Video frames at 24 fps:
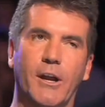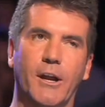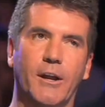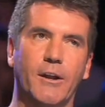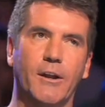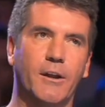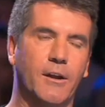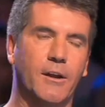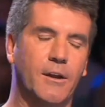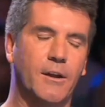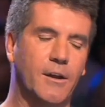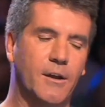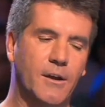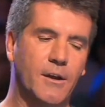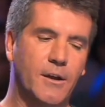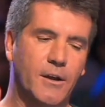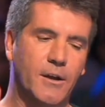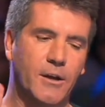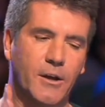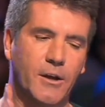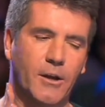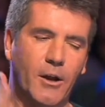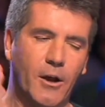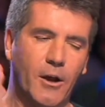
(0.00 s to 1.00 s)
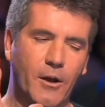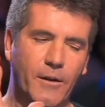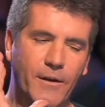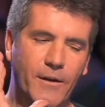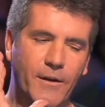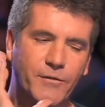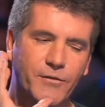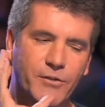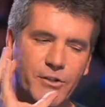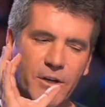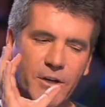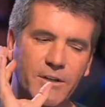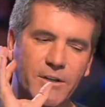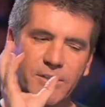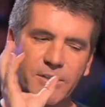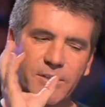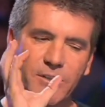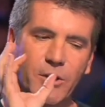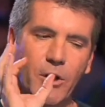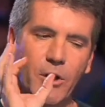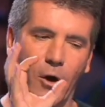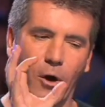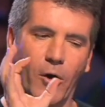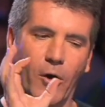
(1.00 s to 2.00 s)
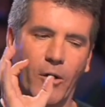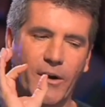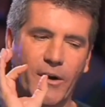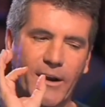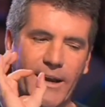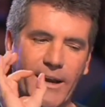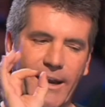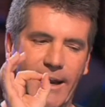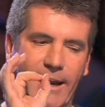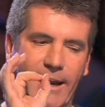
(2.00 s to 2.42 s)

Julian, you know, they've just got